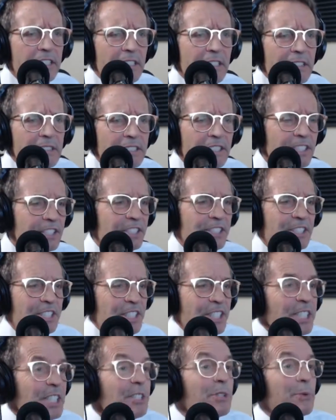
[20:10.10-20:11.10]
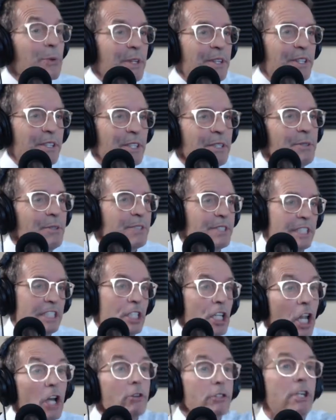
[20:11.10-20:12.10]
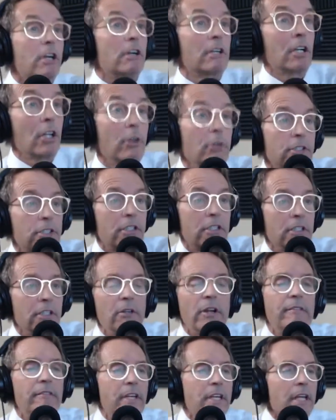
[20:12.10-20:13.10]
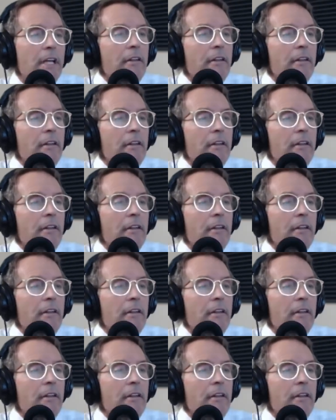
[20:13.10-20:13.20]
We Just deal with losing. Loser, loser. You don't have to yell